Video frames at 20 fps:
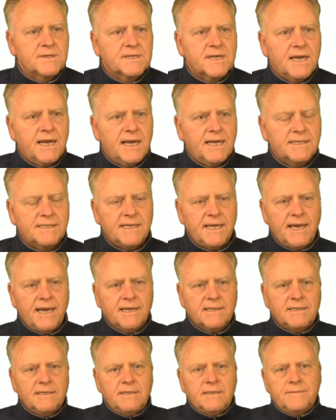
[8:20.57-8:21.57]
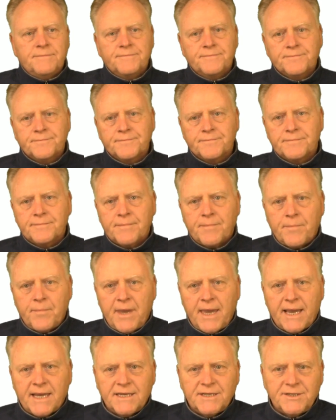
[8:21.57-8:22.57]
contacted
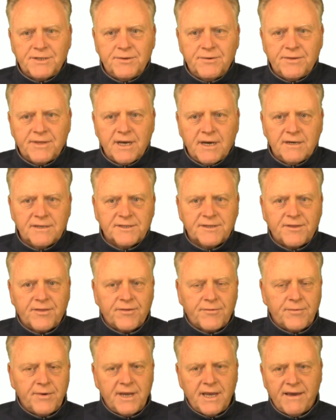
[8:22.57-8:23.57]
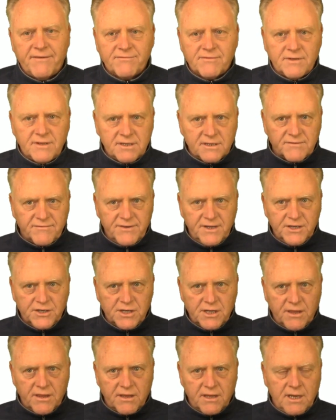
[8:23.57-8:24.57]
back in 2003 after this
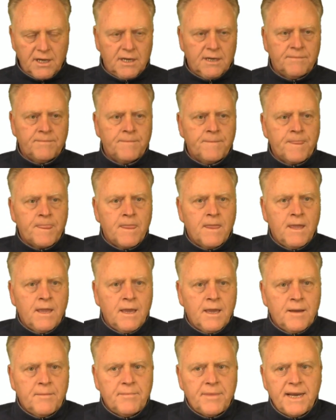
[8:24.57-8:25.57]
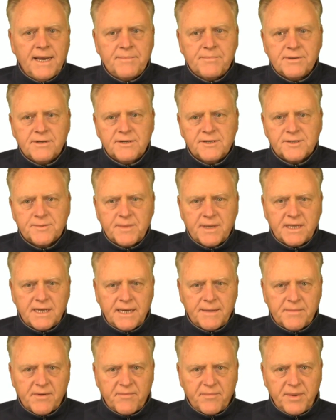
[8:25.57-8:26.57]
vision thing by a person by the
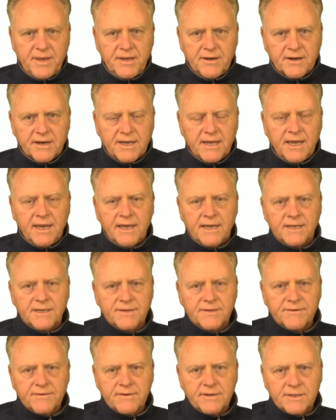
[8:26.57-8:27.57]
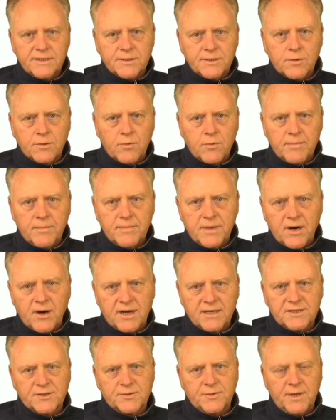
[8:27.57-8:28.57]
name of Peter King in Toowoomba,
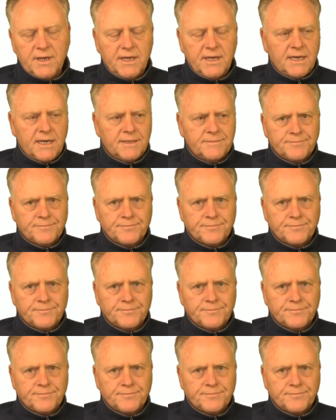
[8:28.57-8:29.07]
Australia.